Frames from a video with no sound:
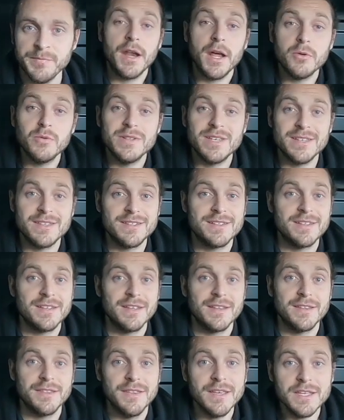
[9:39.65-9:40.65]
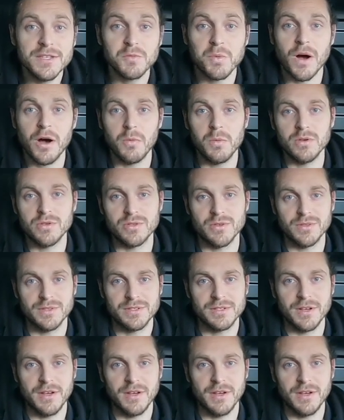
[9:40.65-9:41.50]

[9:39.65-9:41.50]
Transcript: I noticed this while we was on